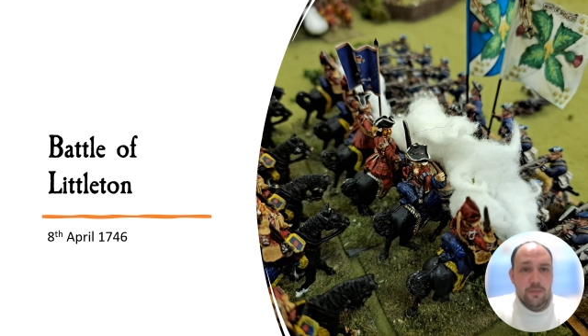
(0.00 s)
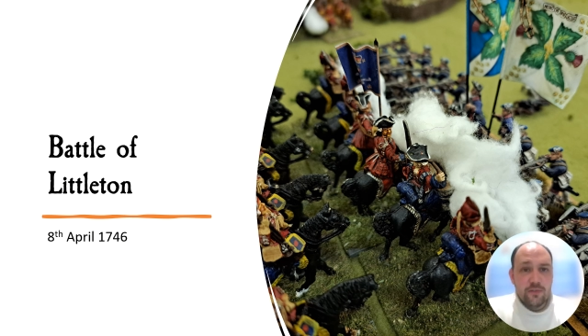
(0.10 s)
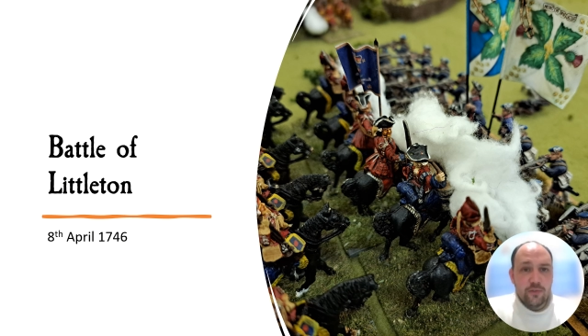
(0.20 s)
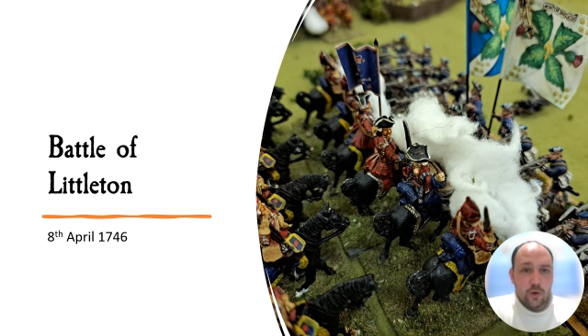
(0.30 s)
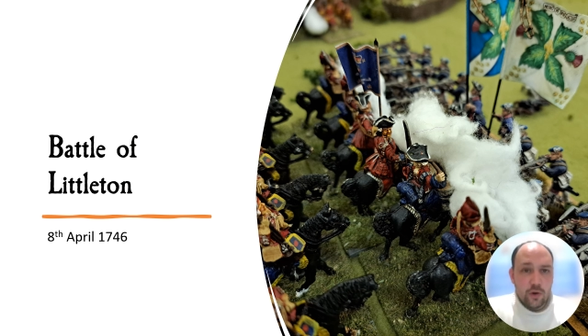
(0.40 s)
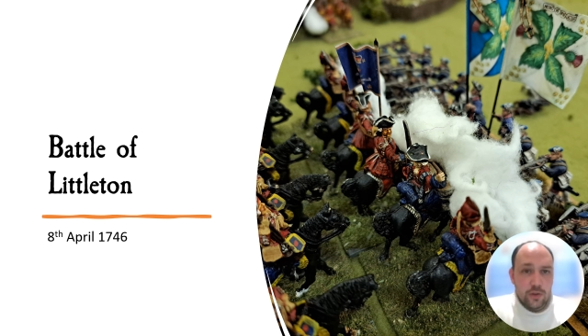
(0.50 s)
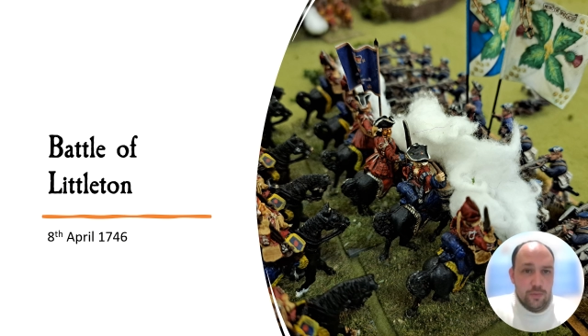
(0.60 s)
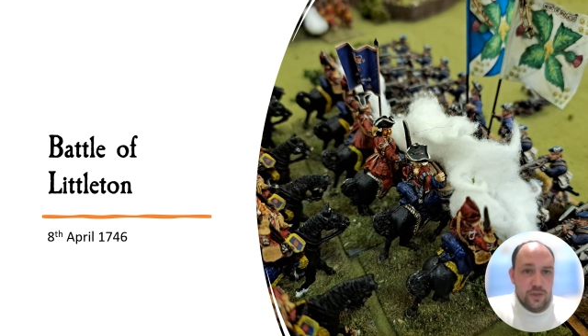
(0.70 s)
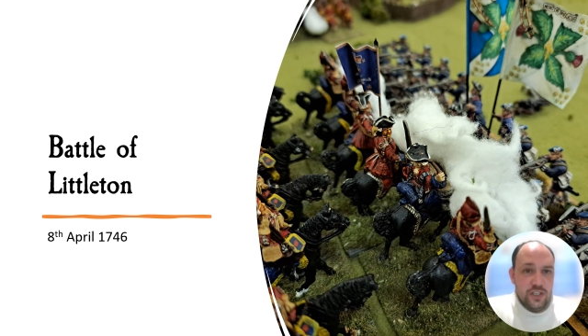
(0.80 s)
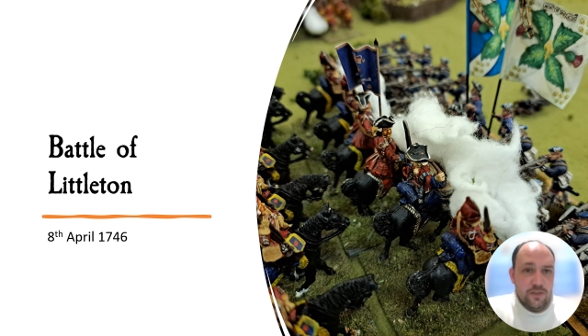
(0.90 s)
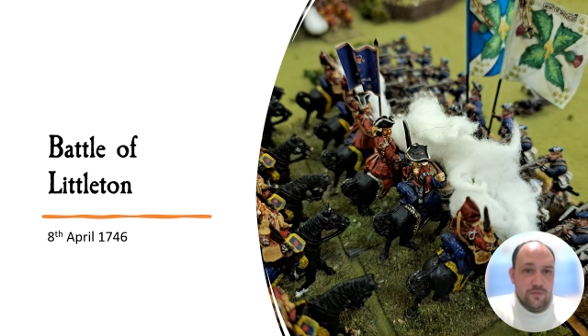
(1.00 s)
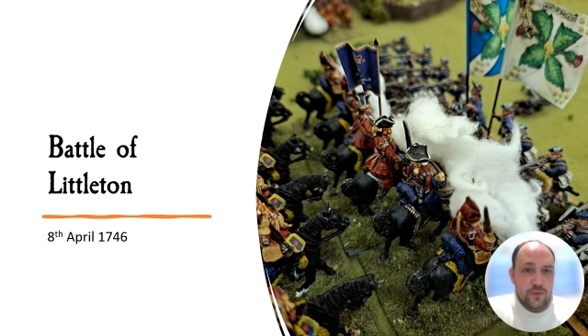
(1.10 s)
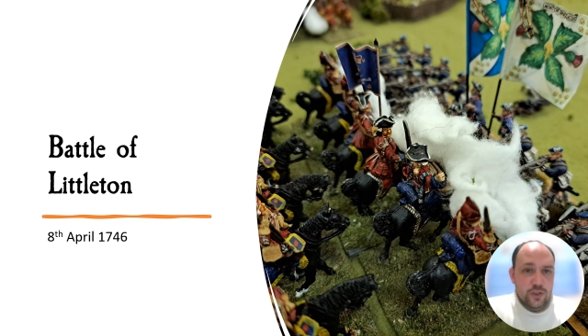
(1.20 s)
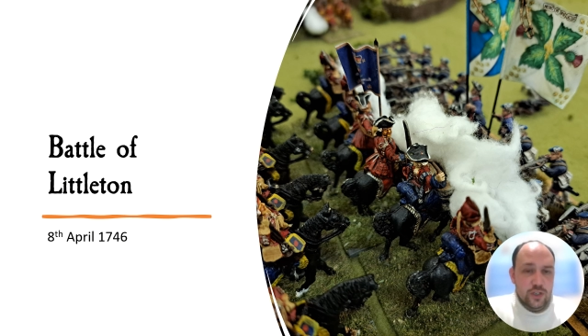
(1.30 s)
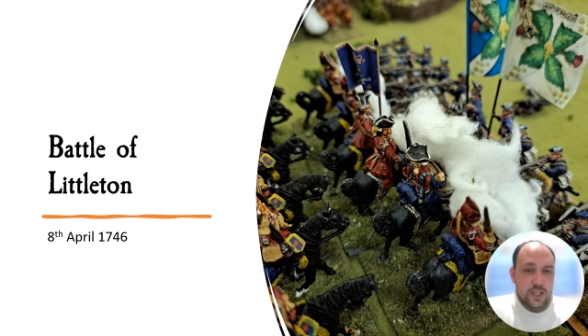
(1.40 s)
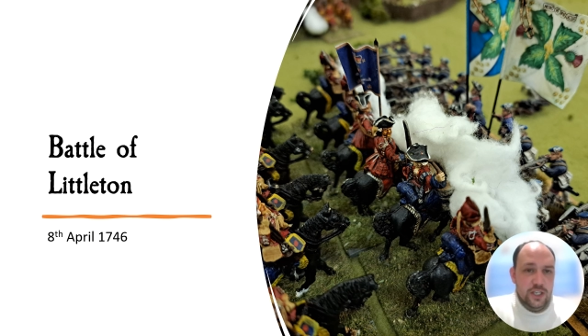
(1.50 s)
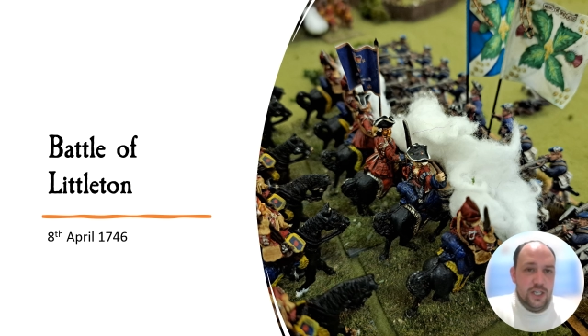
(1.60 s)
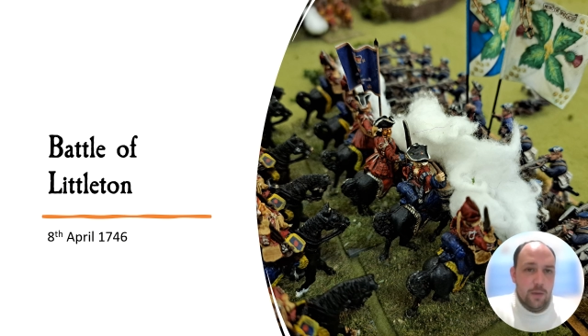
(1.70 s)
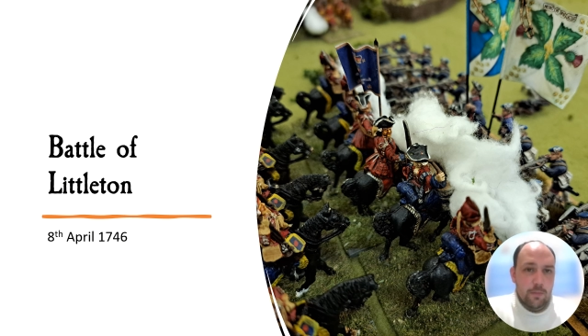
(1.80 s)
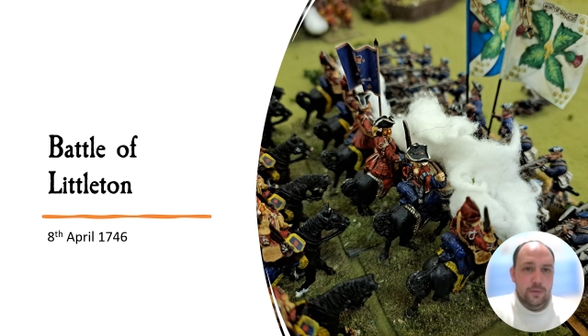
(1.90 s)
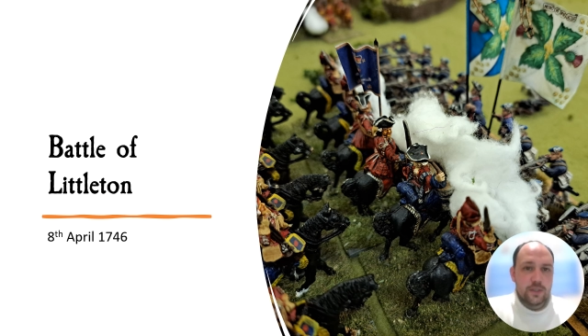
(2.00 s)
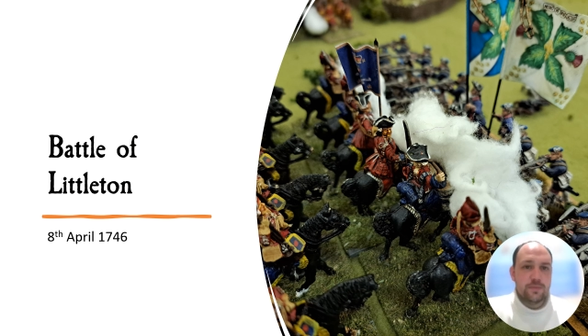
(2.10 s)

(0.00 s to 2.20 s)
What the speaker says: before the British infantry under Cumberland